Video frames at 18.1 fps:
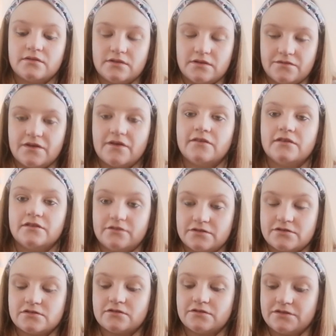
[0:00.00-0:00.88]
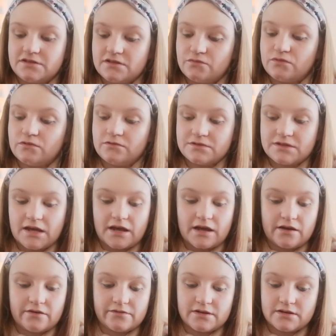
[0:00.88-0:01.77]
The Folio exclusive will also
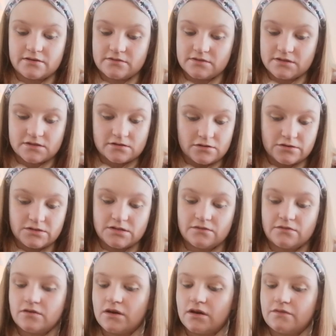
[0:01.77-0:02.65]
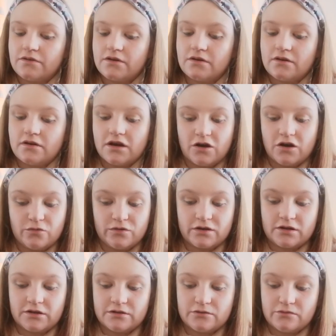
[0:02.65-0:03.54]
have an exclusive cover,
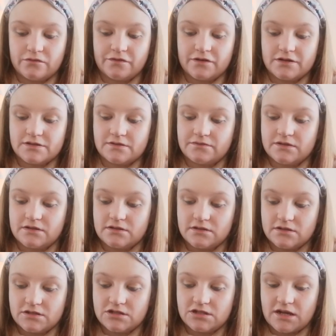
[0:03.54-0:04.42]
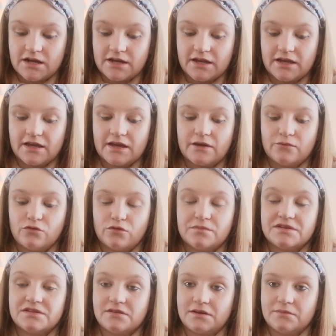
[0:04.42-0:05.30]
artwork on the reverse of the dust jacket, and will
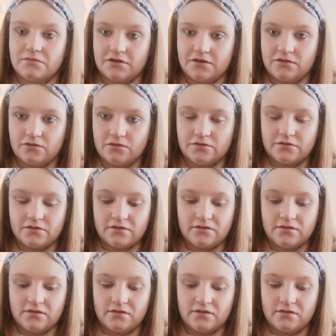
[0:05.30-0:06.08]
be signed by the author.